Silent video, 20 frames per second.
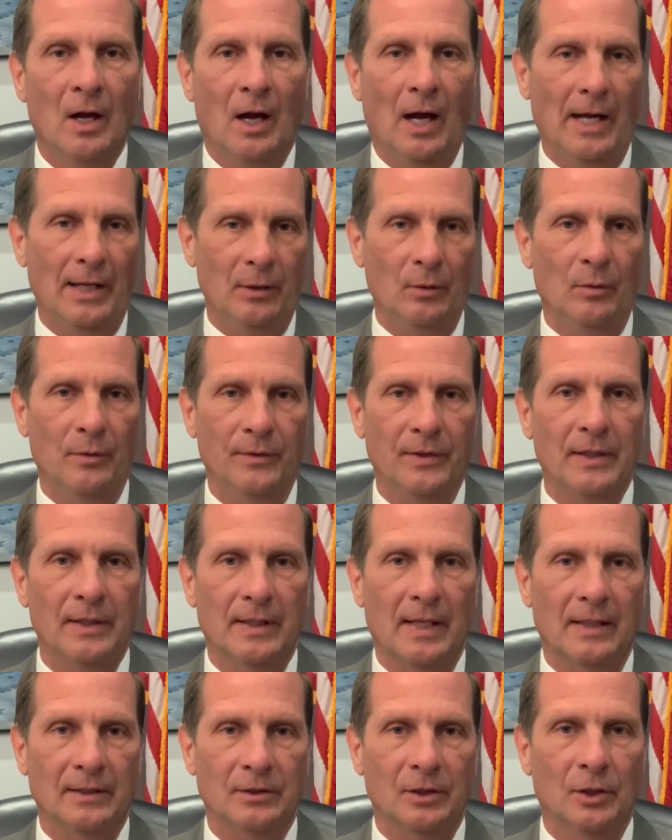I don't think
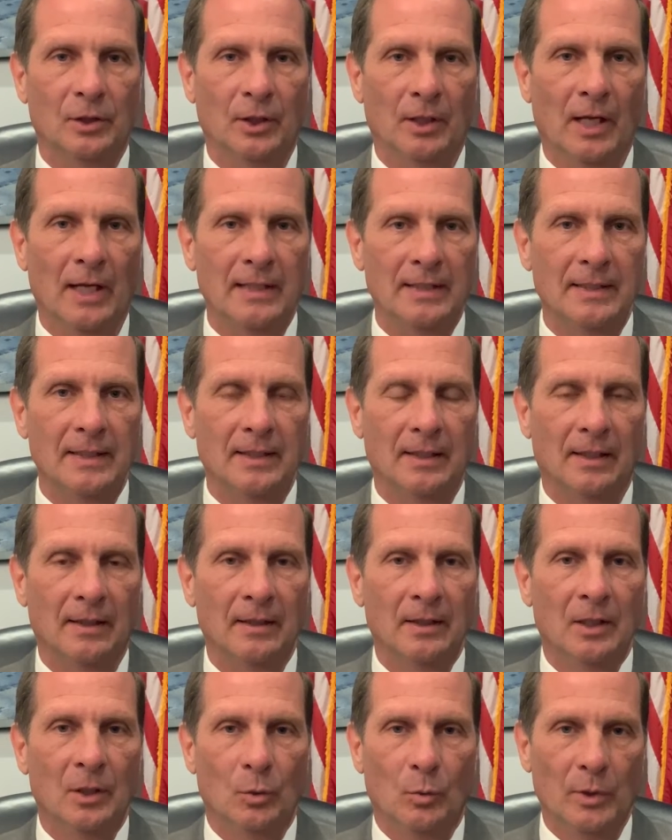that's a good idea.
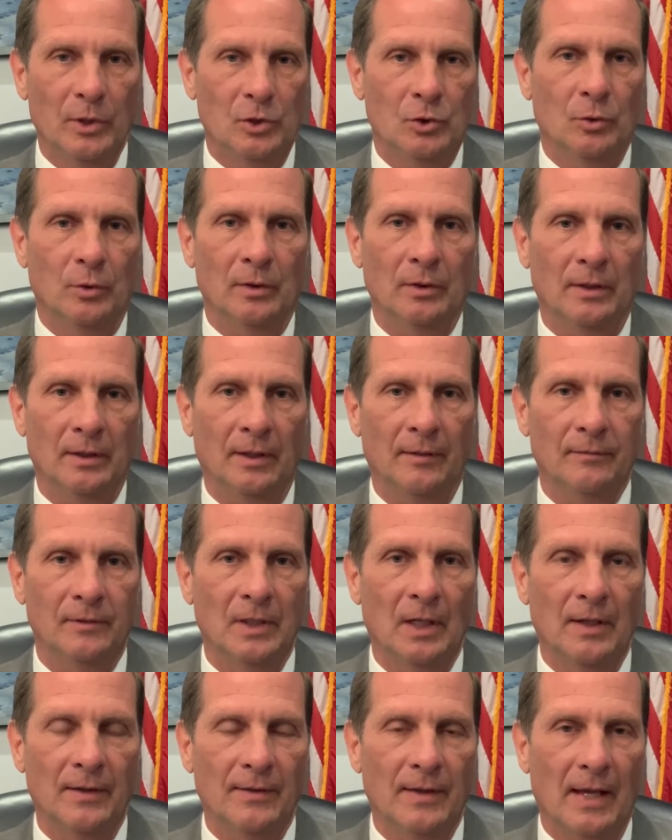We shouldn't have
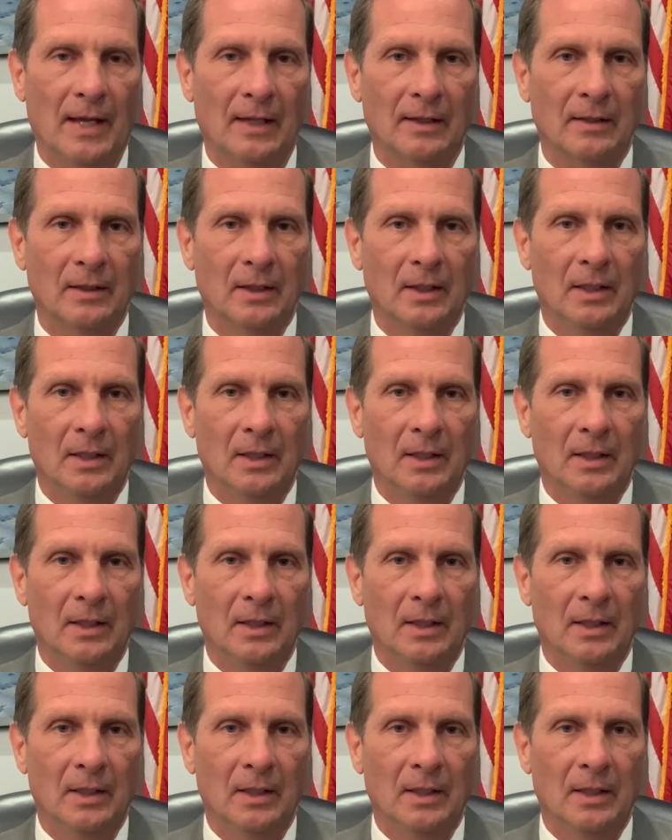done that.